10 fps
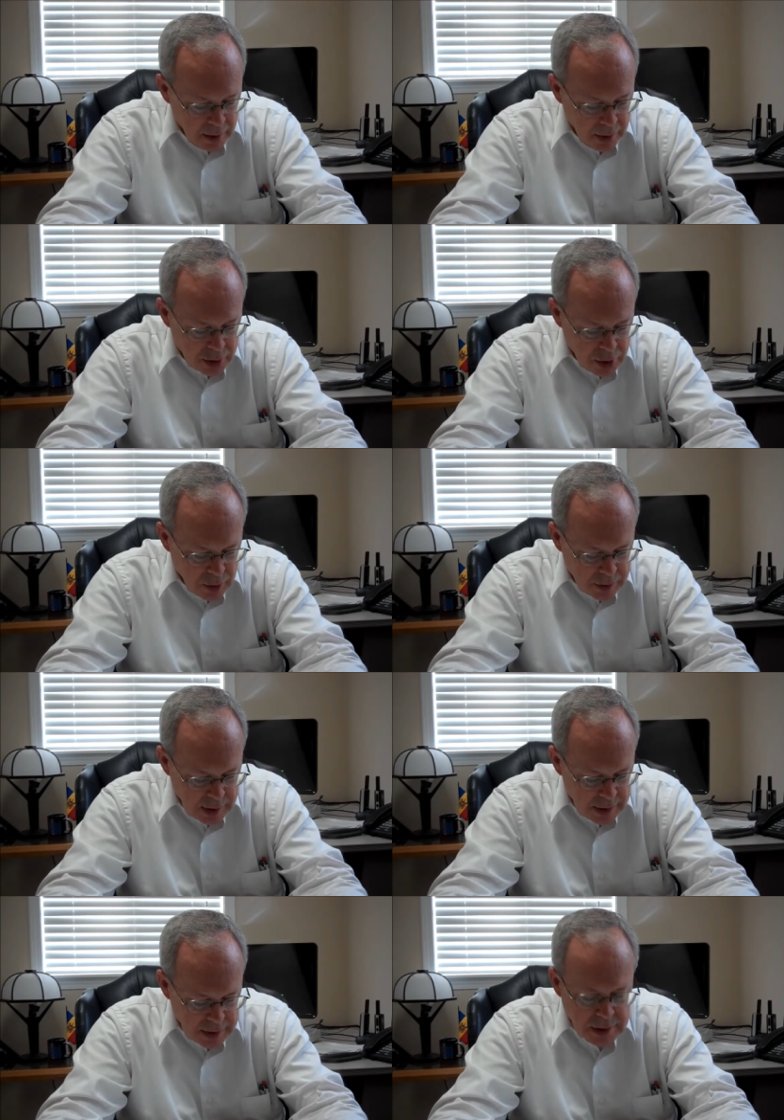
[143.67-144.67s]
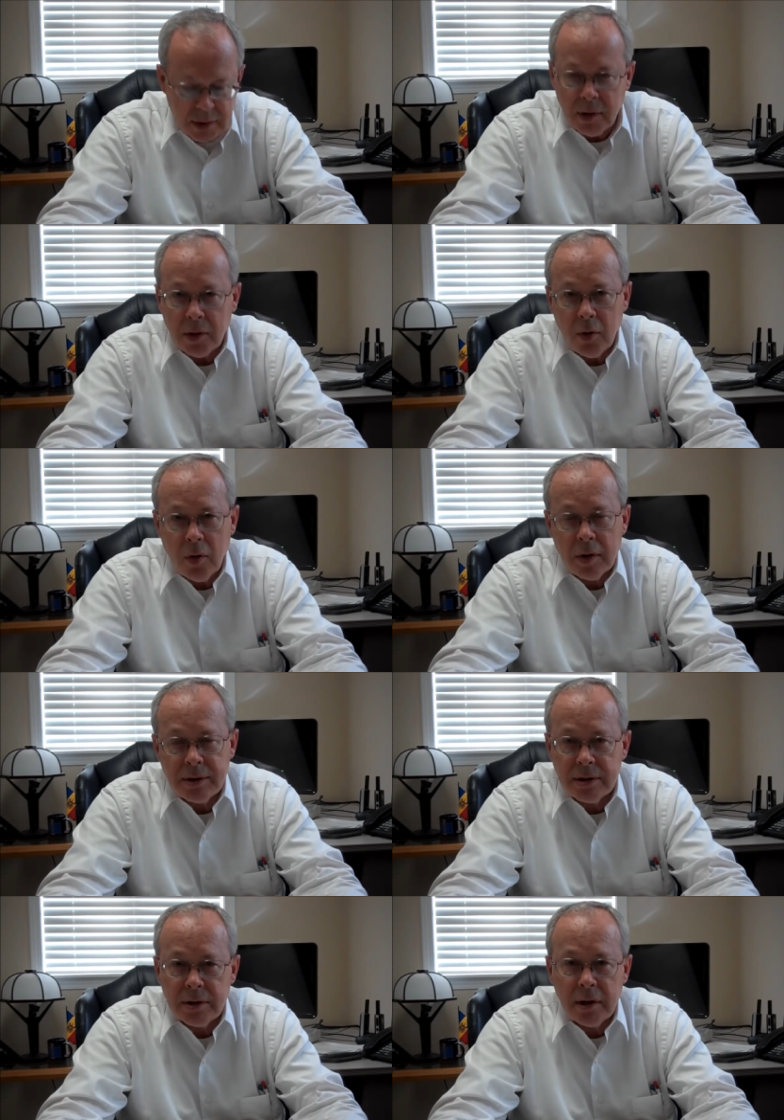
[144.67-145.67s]
The truth is, the Lord
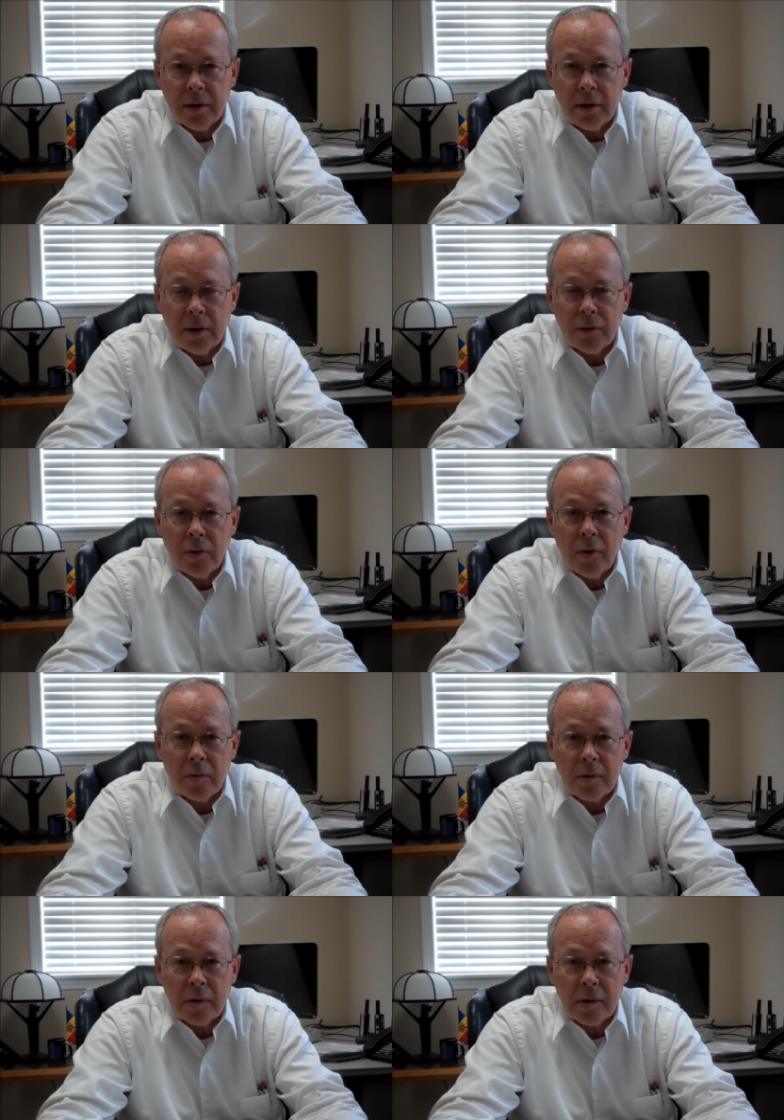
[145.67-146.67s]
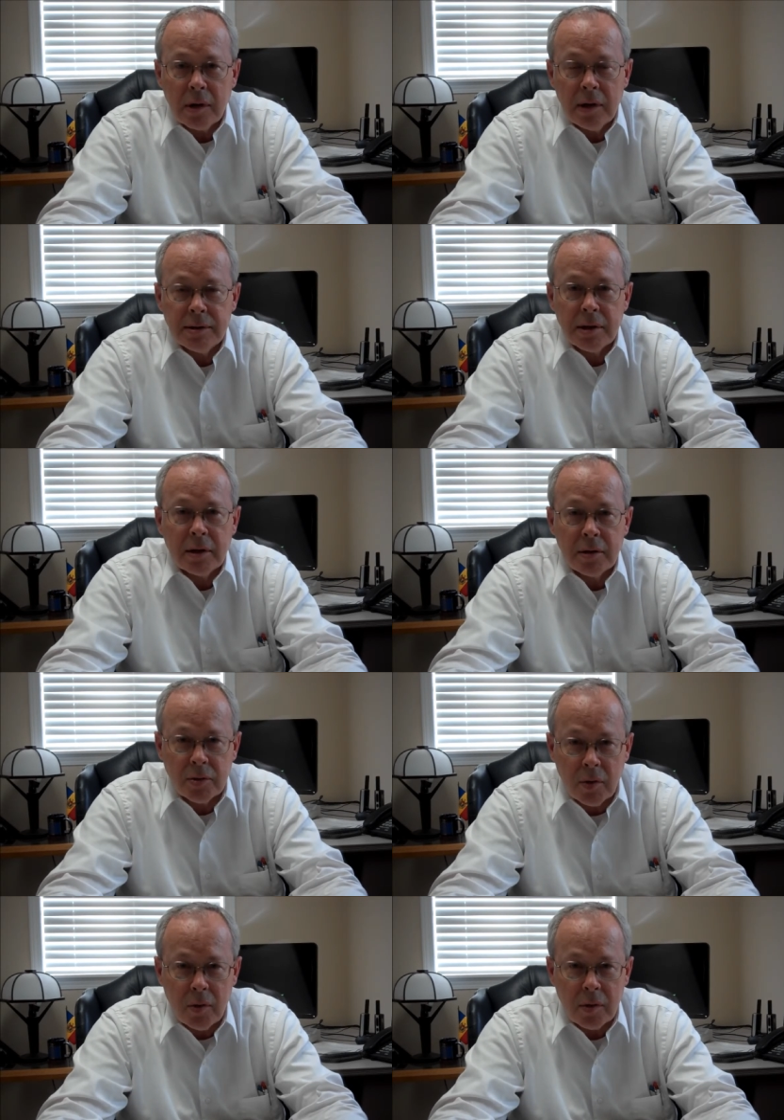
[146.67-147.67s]
is still on the throne. He's in
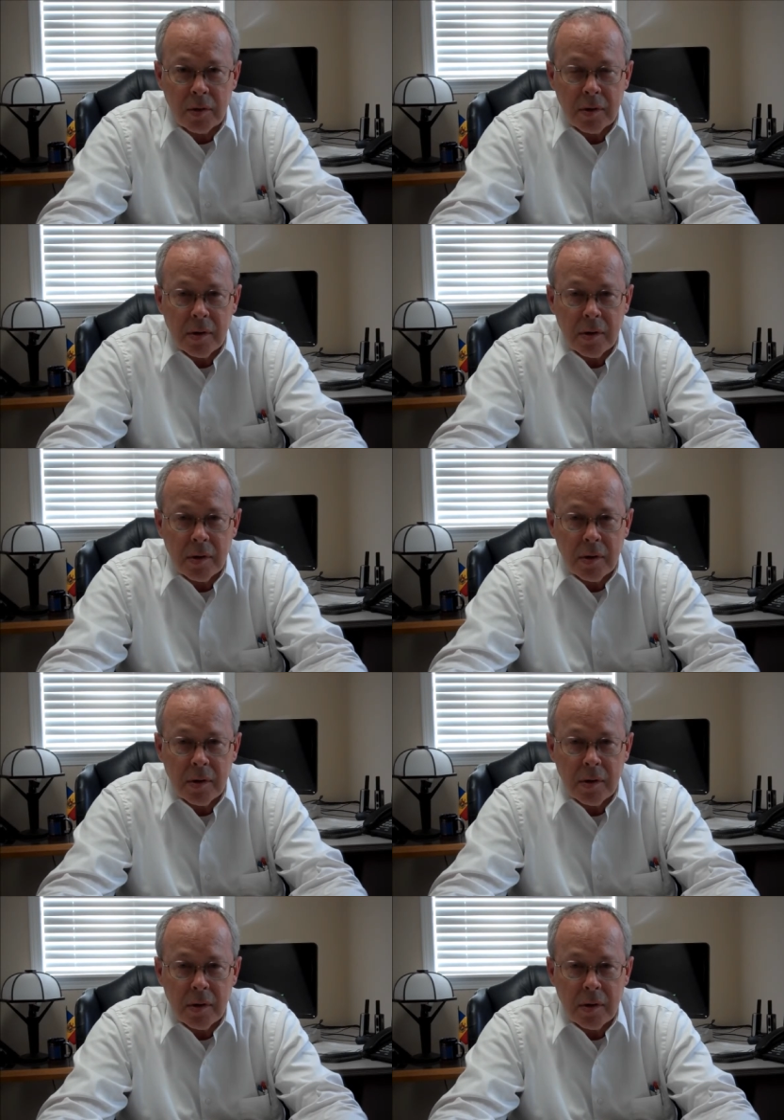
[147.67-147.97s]
control